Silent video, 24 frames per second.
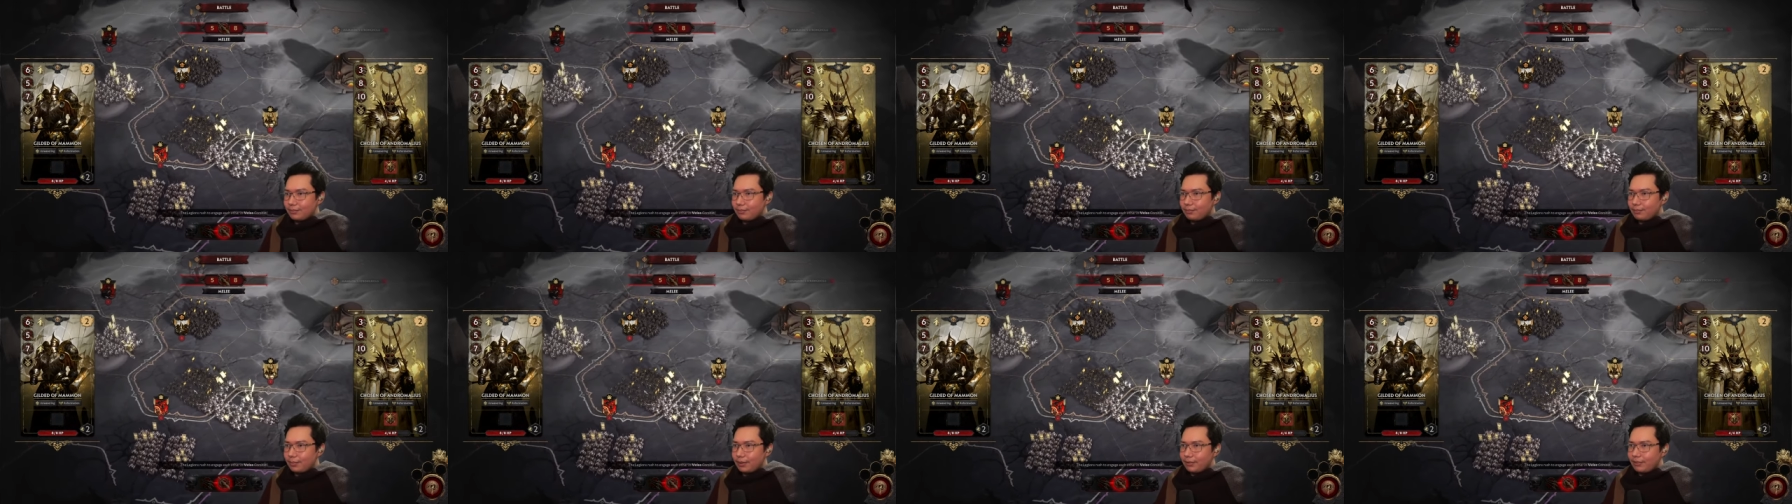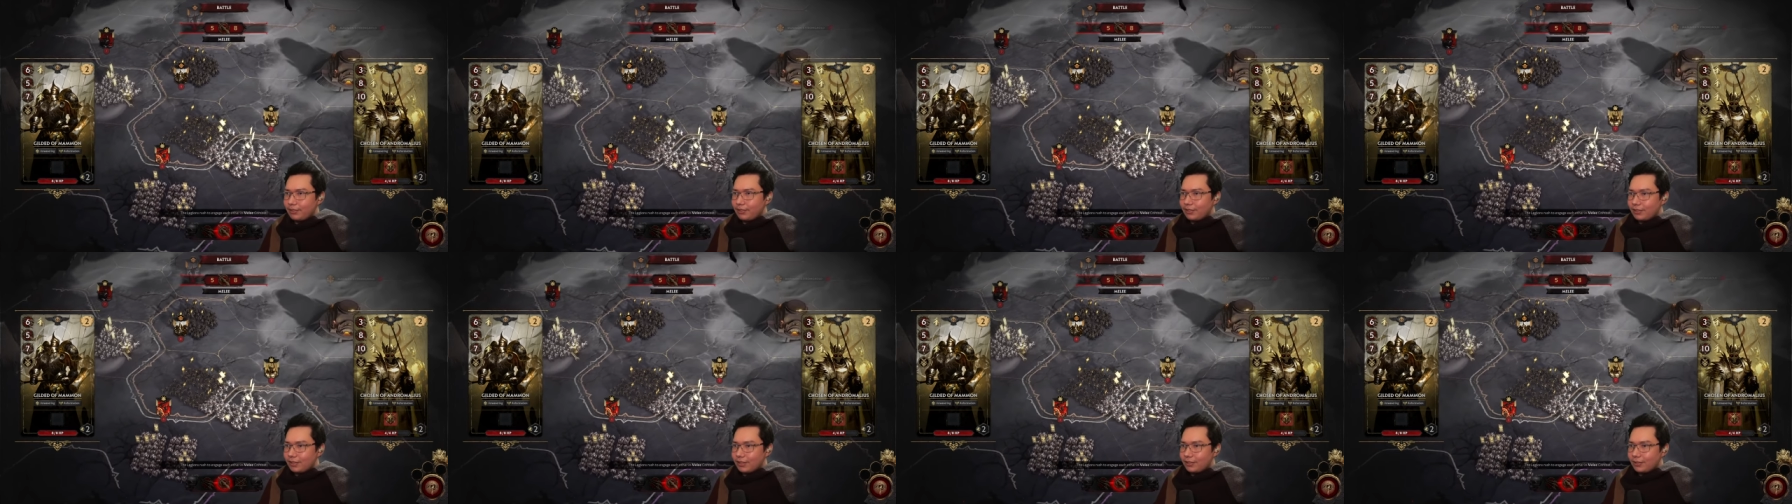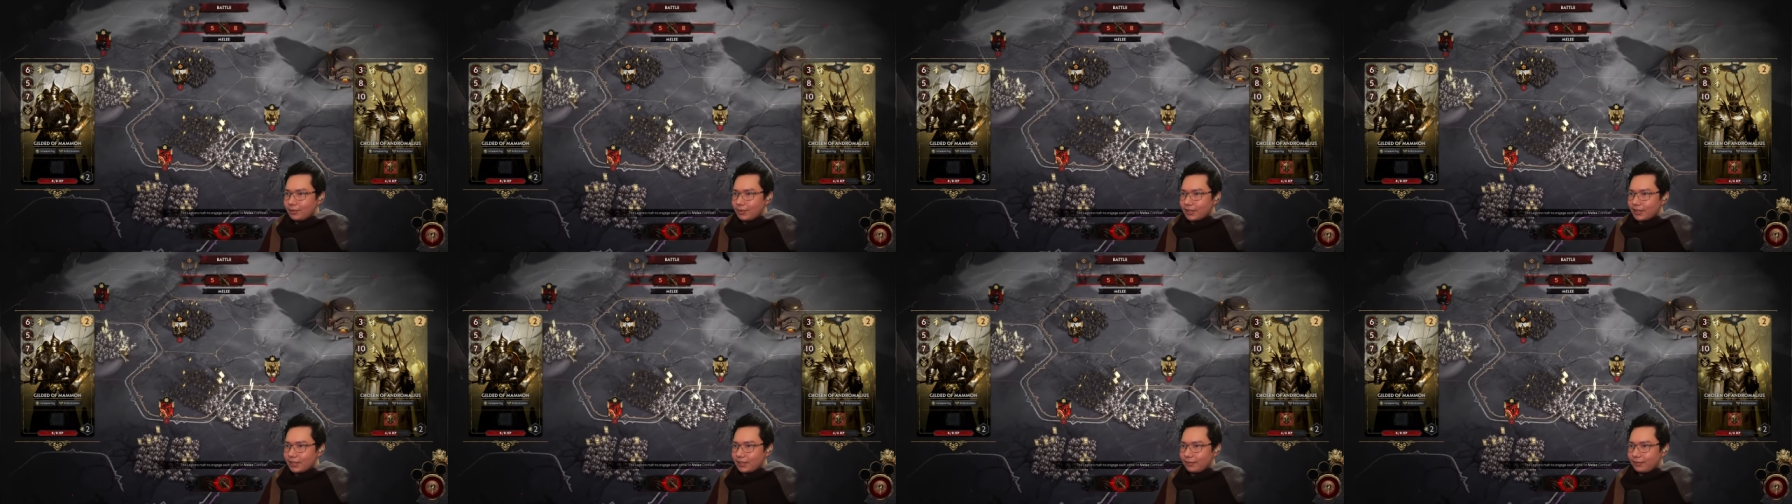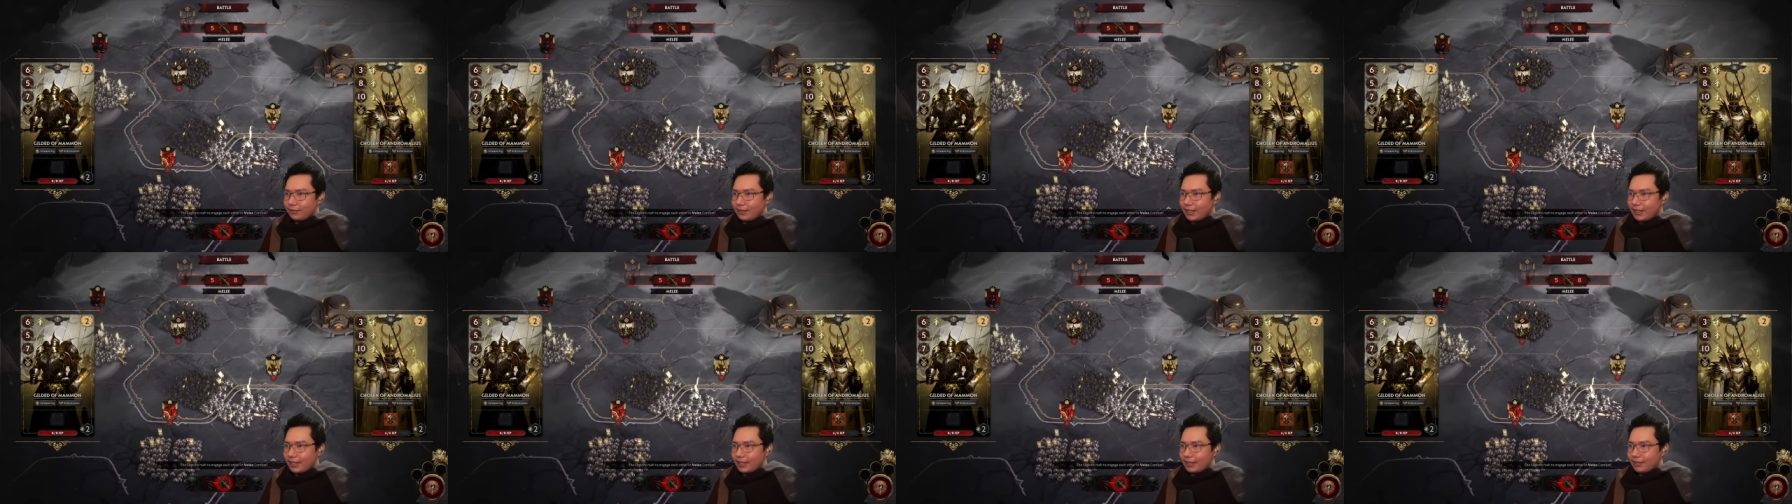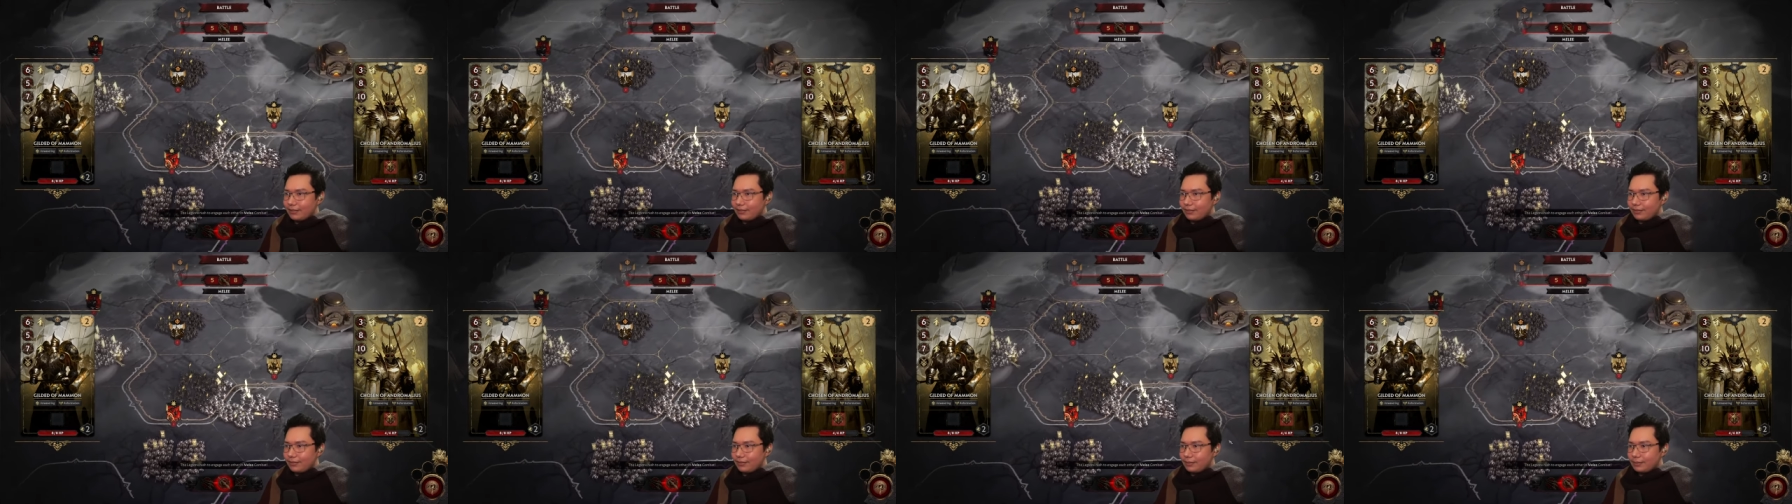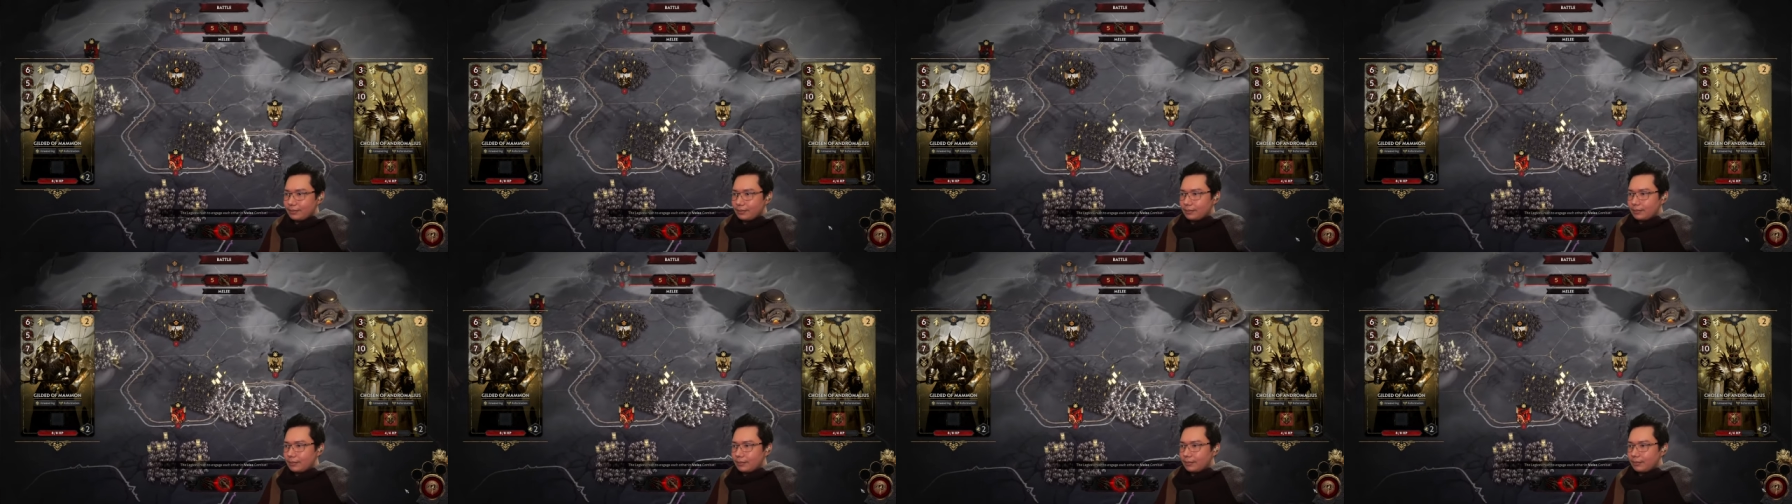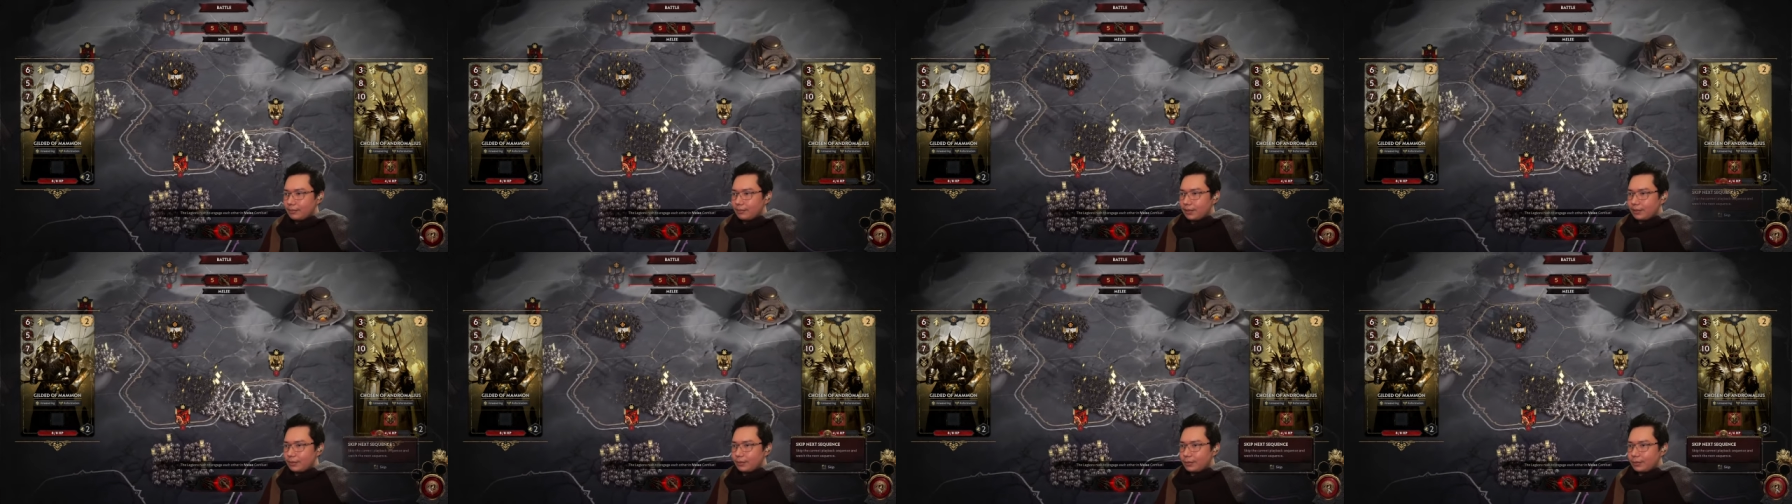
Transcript: Both units will survive, but